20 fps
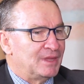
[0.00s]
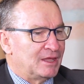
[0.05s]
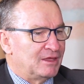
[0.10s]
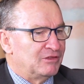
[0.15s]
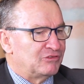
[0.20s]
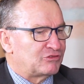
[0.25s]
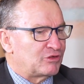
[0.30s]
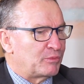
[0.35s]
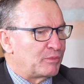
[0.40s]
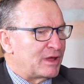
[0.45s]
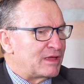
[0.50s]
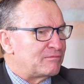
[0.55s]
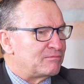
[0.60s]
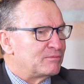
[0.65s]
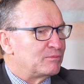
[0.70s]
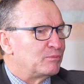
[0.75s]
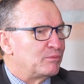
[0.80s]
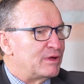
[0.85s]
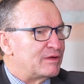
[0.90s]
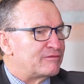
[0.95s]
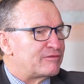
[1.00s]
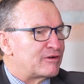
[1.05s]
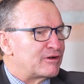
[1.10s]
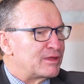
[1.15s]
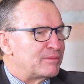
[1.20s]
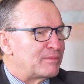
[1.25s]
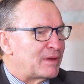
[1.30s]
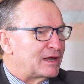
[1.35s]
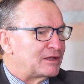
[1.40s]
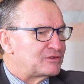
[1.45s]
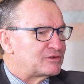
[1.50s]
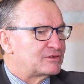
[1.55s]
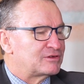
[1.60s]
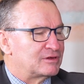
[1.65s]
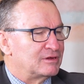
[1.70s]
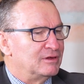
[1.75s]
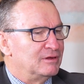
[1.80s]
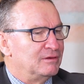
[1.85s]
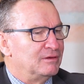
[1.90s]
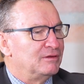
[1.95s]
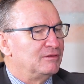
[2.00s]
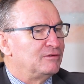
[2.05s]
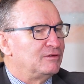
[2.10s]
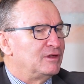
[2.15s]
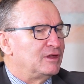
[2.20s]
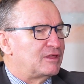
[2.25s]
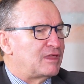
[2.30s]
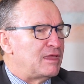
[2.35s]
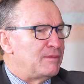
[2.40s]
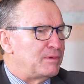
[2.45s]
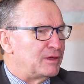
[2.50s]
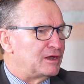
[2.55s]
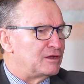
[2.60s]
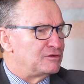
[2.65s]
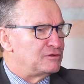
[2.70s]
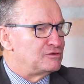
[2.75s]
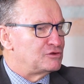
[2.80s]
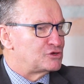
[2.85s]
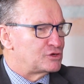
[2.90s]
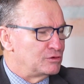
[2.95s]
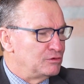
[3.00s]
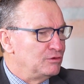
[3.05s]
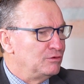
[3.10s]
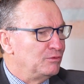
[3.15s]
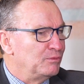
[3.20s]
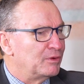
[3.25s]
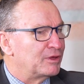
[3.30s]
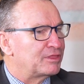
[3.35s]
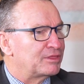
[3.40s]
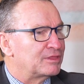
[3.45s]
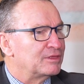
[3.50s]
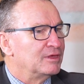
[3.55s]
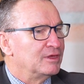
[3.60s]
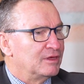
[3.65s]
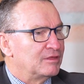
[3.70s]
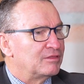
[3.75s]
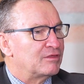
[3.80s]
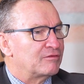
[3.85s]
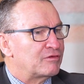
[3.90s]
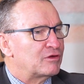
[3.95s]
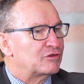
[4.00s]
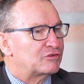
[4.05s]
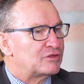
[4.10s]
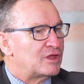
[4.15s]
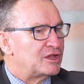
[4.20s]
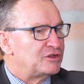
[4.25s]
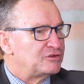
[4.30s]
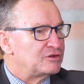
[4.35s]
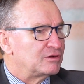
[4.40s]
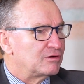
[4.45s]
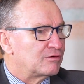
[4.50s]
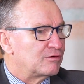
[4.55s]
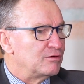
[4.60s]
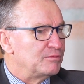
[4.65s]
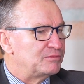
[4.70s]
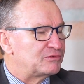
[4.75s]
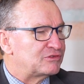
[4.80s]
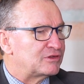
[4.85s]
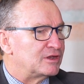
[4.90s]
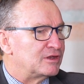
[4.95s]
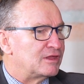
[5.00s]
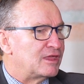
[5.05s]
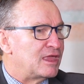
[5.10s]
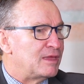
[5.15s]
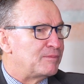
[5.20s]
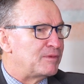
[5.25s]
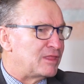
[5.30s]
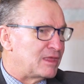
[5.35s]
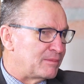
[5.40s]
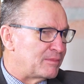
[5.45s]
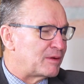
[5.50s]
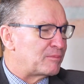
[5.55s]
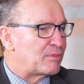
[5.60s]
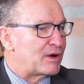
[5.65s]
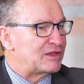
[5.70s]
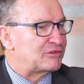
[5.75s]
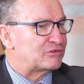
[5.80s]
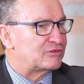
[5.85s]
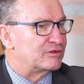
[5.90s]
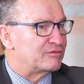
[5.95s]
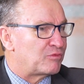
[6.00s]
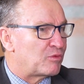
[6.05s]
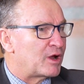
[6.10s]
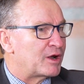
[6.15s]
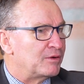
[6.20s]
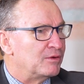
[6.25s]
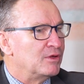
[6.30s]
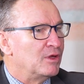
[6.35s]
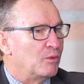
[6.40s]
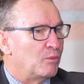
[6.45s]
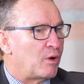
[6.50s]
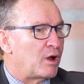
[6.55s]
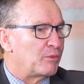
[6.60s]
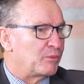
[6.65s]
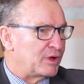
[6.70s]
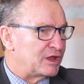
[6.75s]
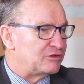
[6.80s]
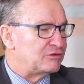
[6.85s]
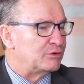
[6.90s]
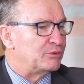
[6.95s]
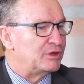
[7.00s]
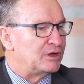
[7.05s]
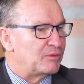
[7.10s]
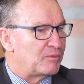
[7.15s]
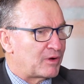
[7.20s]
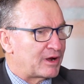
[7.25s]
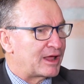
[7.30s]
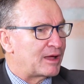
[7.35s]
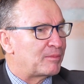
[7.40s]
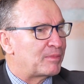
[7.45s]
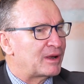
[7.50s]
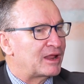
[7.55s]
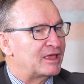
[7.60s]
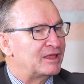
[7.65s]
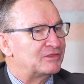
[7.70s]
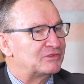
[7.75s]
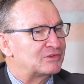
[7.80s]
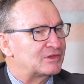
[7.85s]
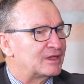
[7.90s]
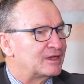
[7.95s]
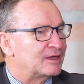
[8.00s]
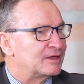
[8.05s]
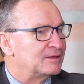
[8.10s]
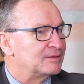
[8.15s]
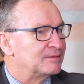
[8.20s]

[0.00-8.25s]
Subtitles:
so we're very much keeping in tune with the First Nation groups and keeping them abreast of what we're doing and what our plans are.